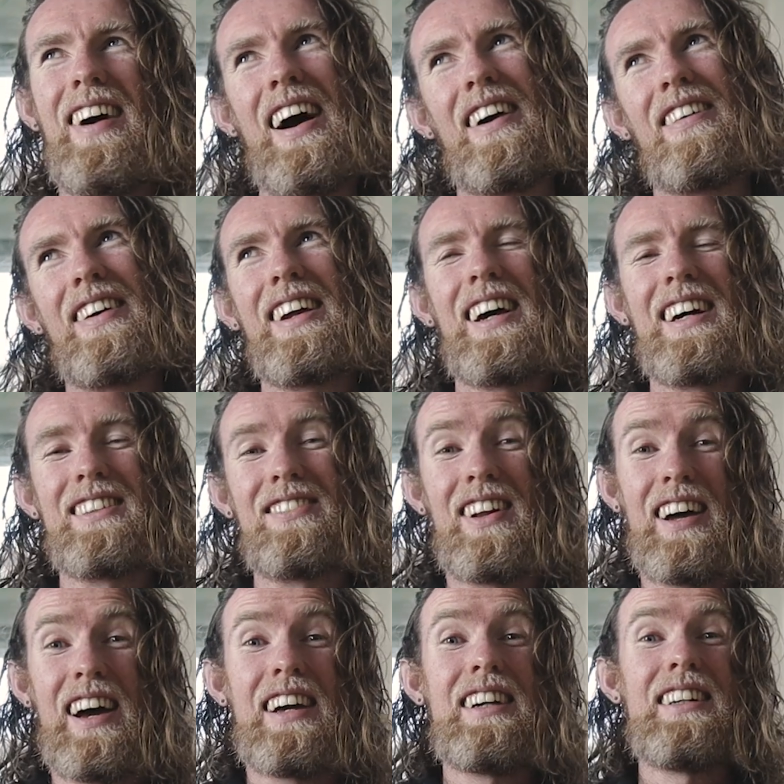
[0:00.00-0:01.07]
I realized,
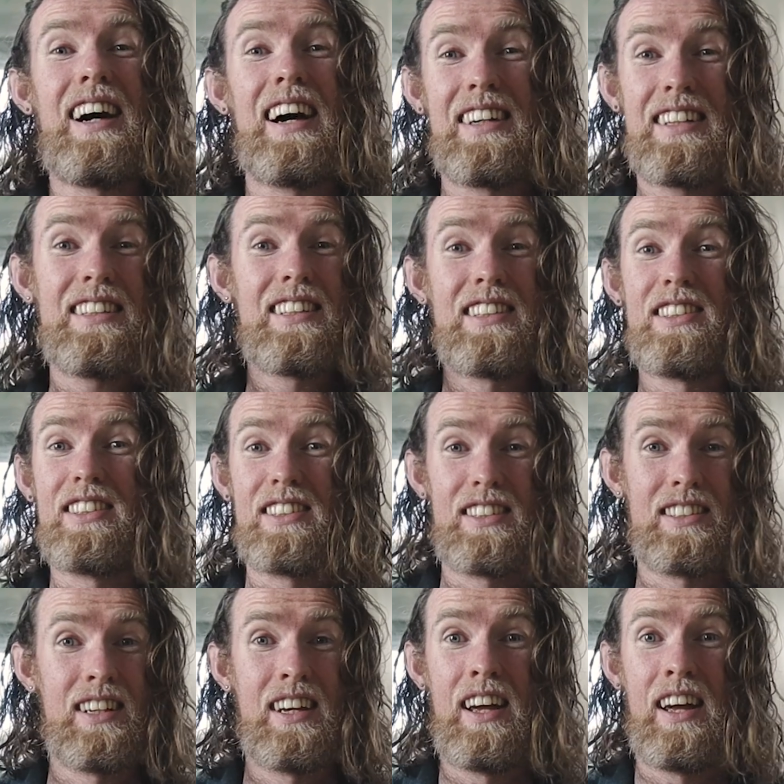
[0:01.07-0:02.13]
well, I need to just